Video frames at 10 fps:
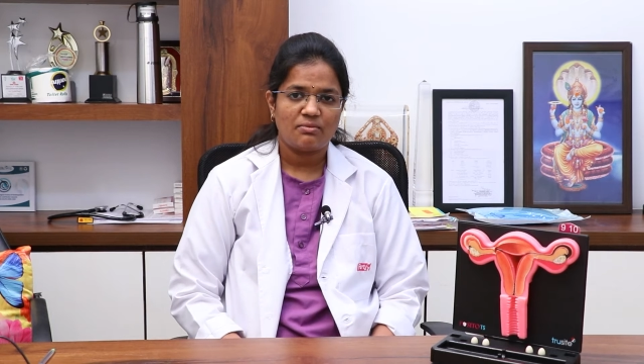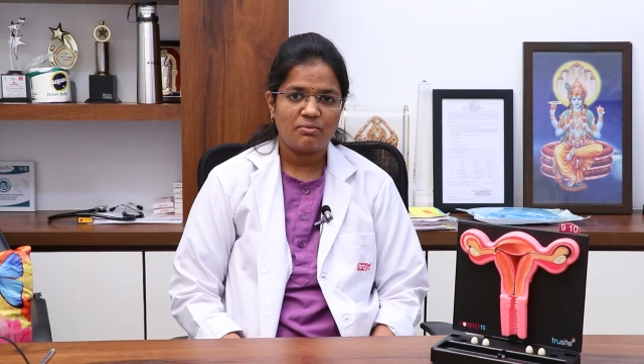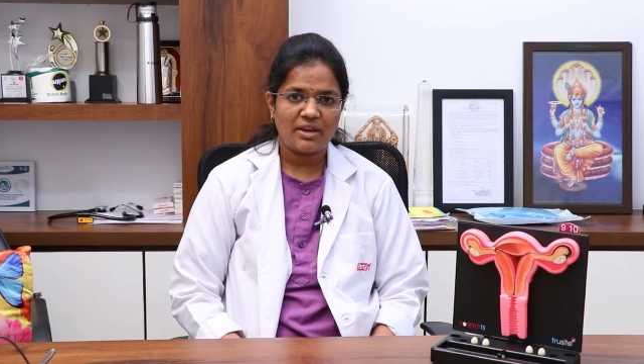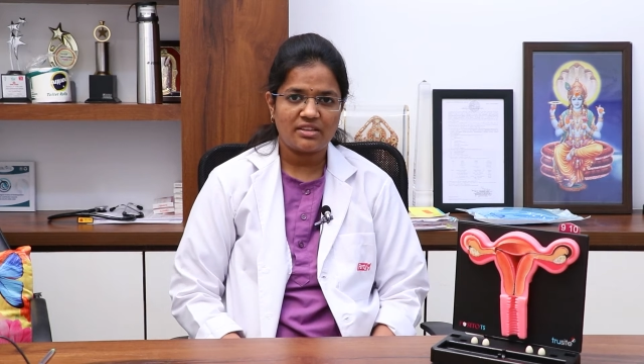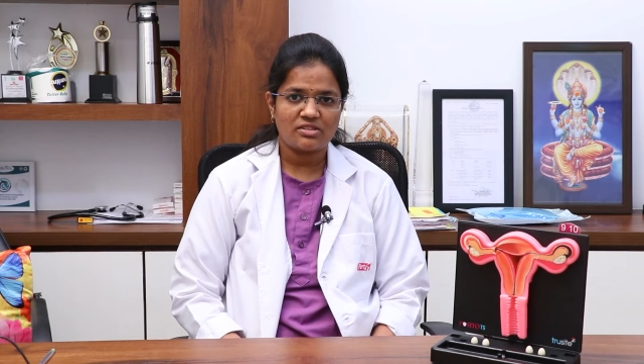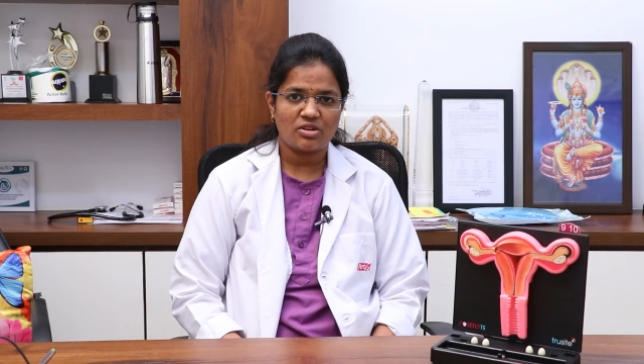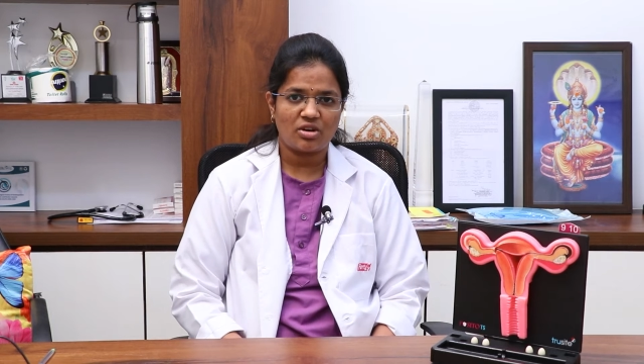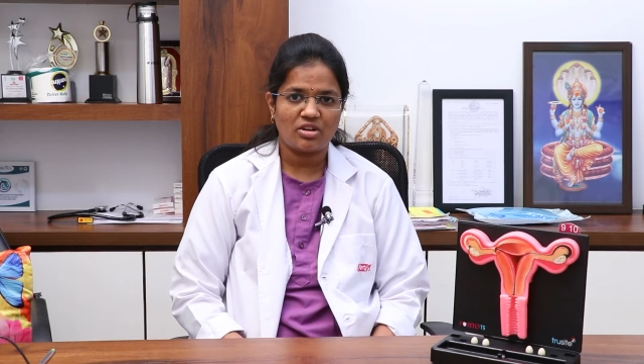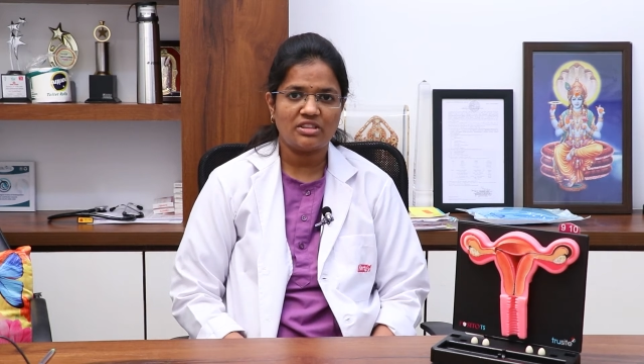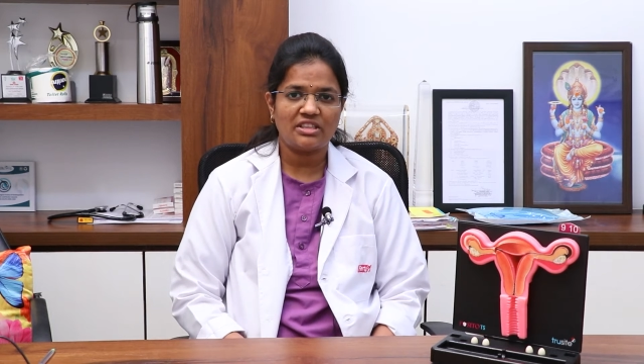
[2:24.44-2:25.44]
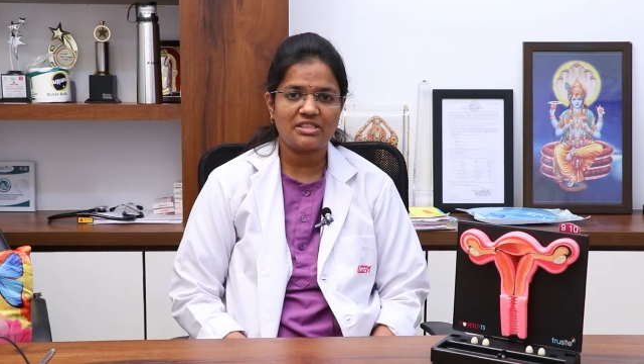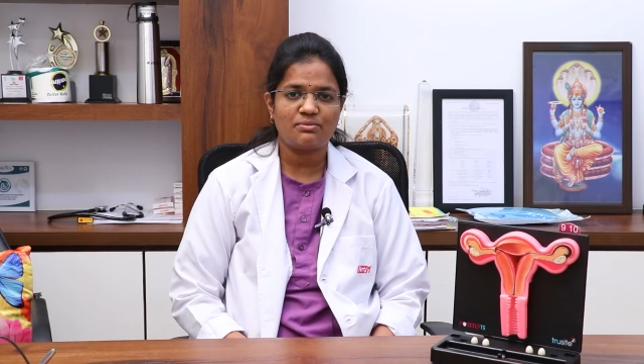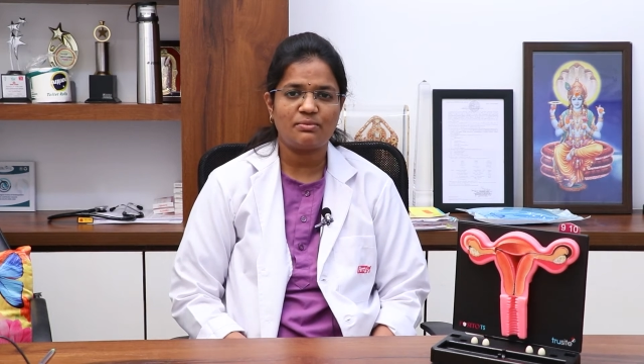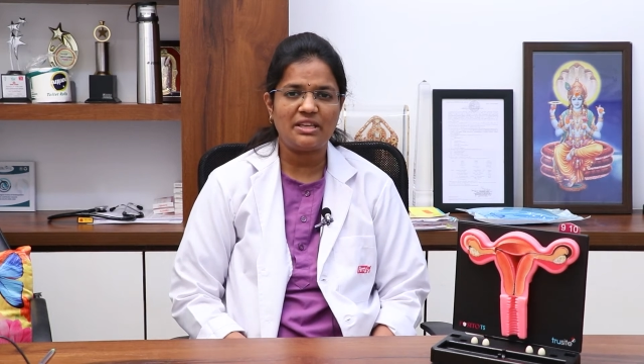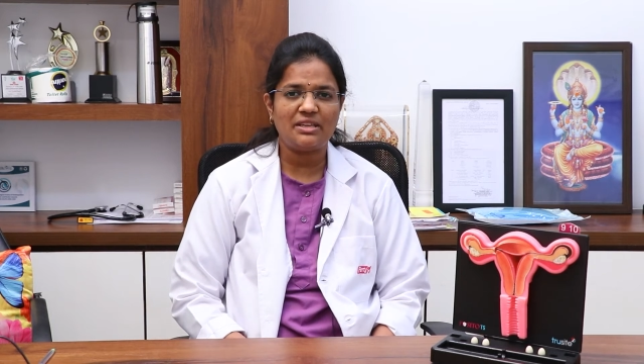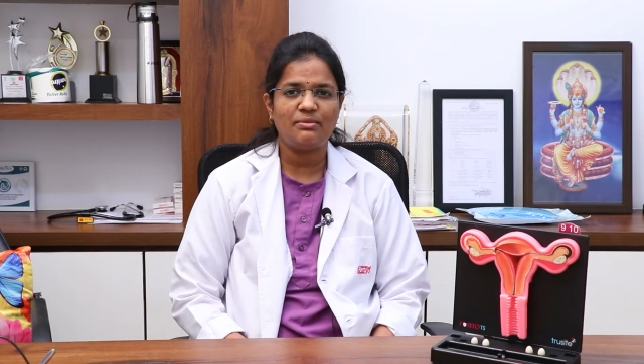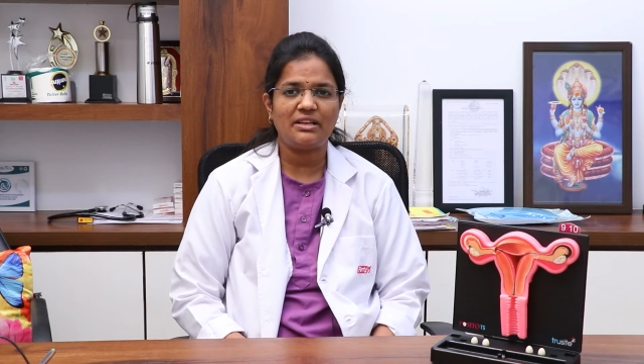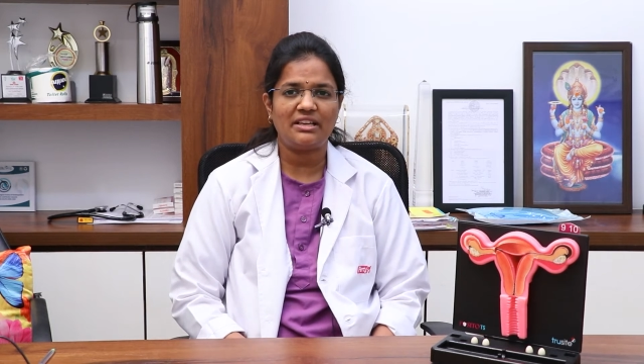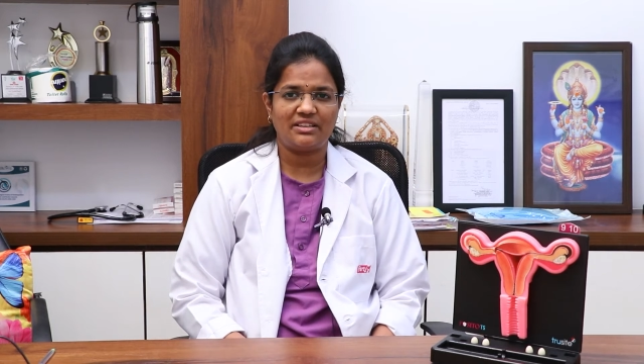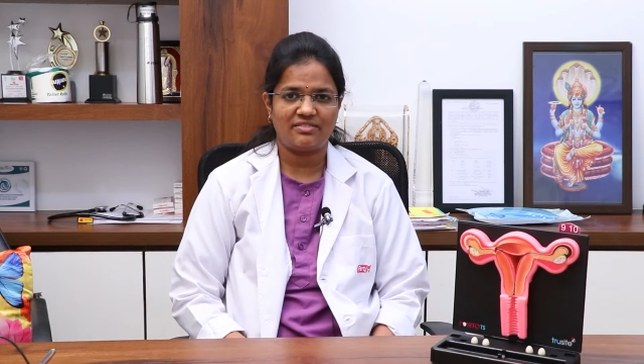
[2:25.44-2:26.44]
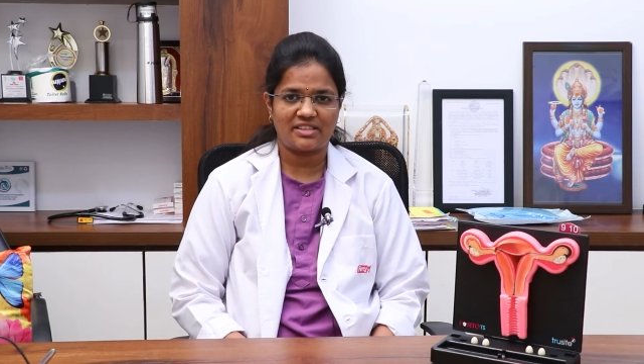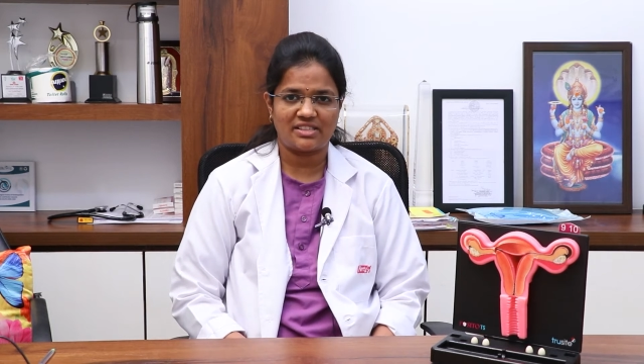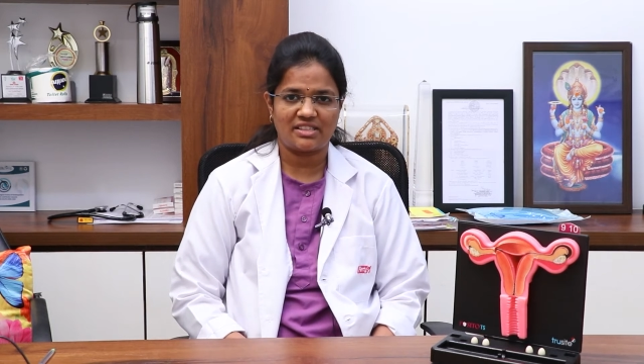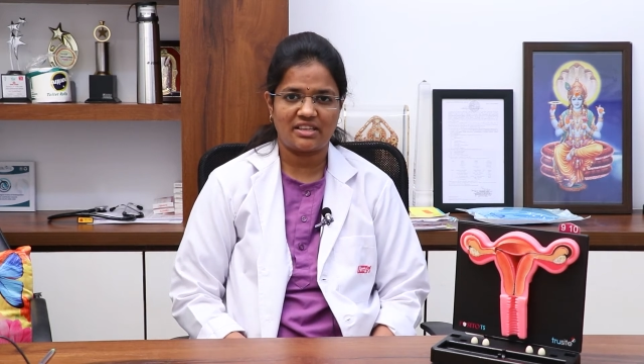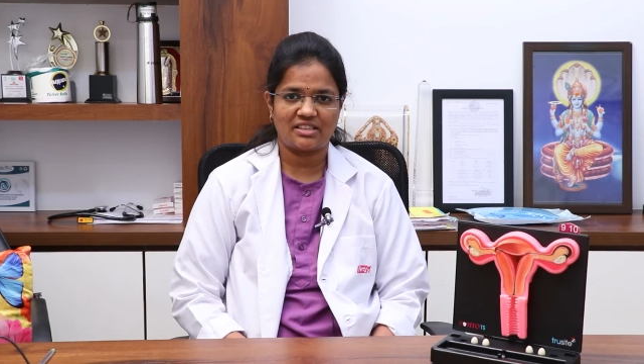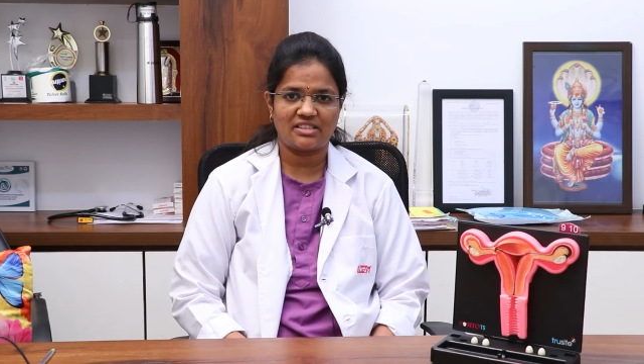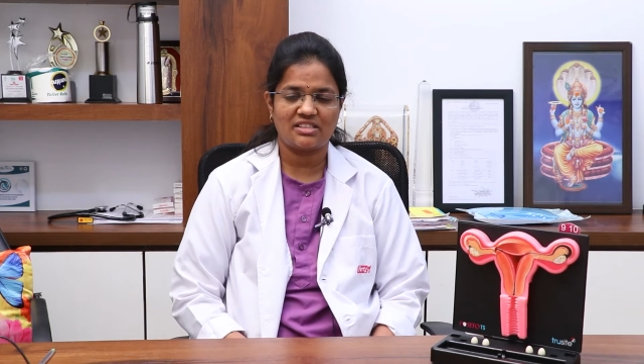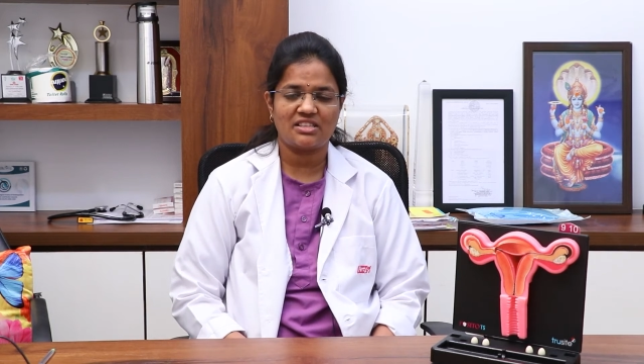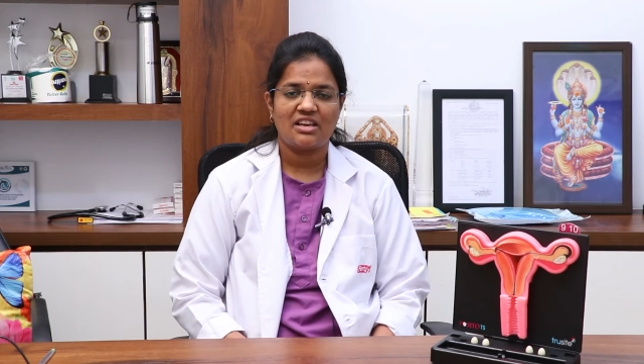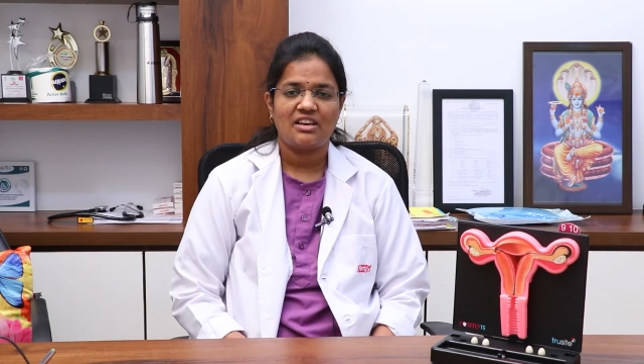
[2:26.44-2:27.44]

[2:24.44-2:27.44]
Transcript: Based on this minimal investigations,